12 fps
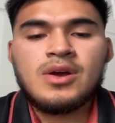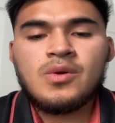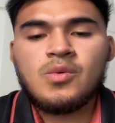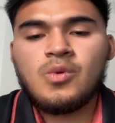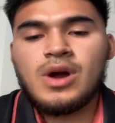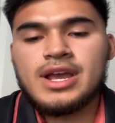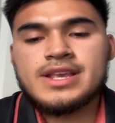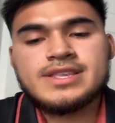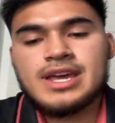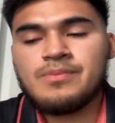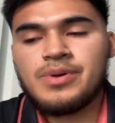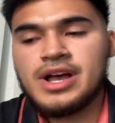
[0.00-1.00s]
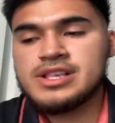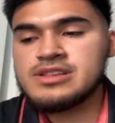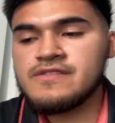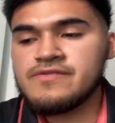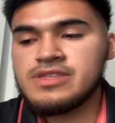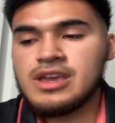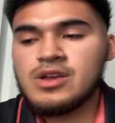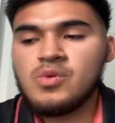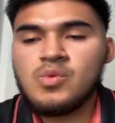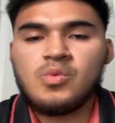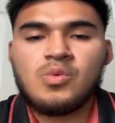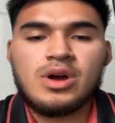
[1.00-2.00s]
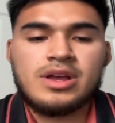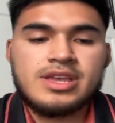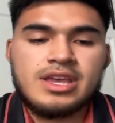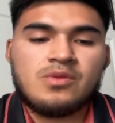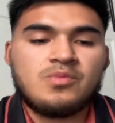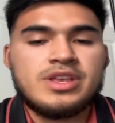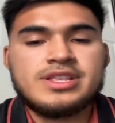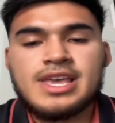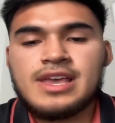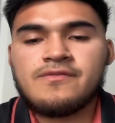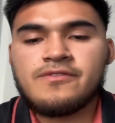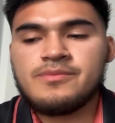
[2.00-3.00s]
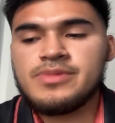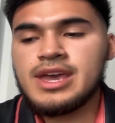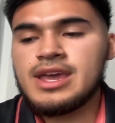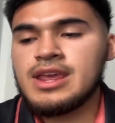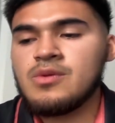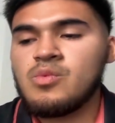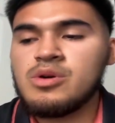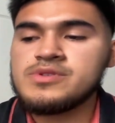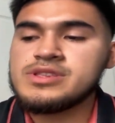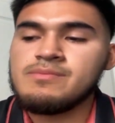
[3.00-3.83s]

Why is that a positive thing? What can we take from that? And what was the